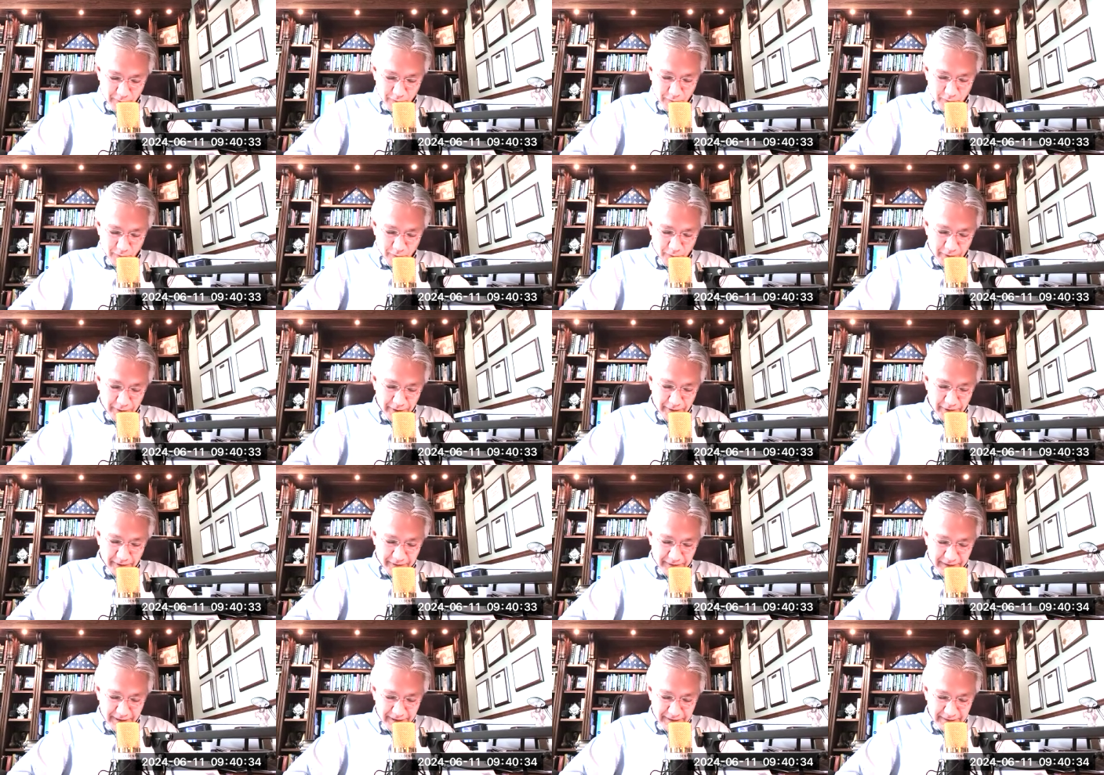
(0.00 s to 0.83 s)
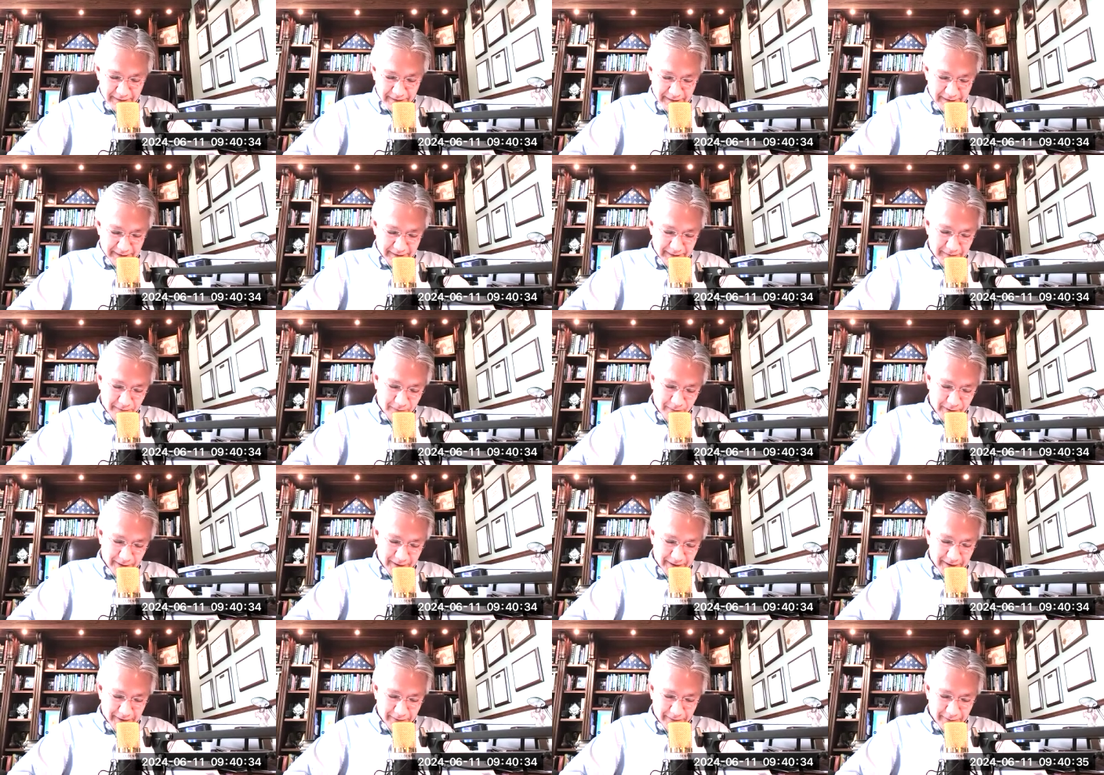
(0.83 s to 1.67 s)
One of the things I did
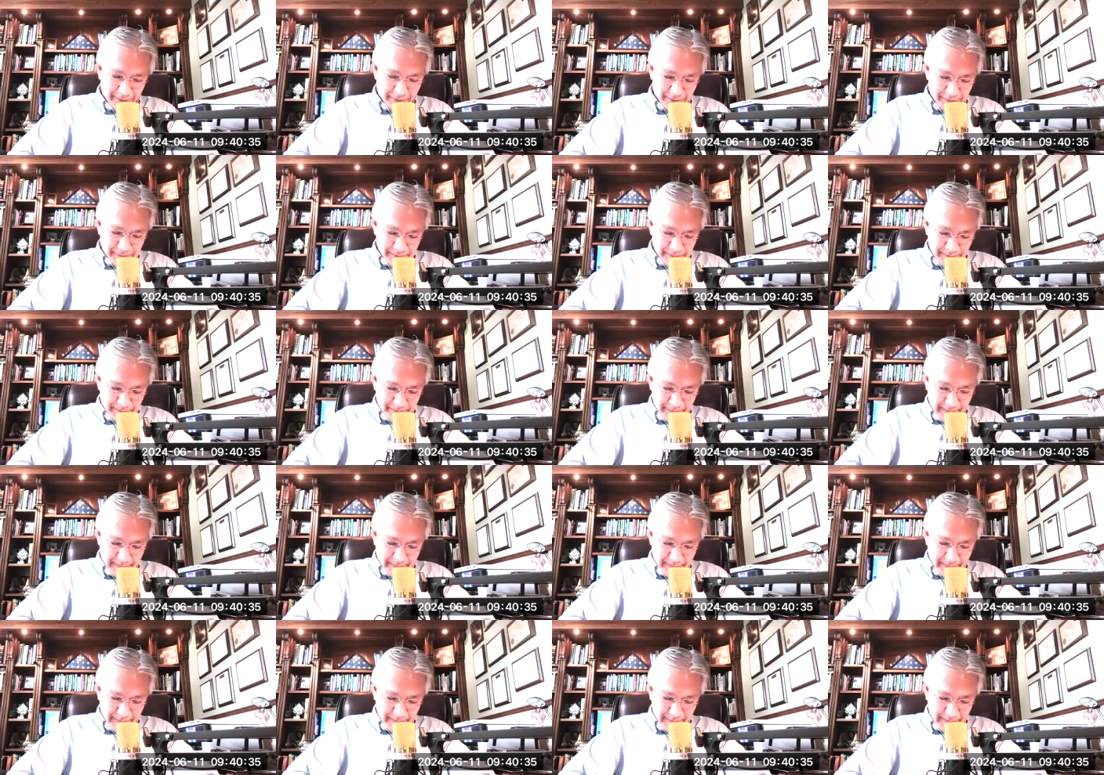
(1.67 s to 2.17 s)
want to note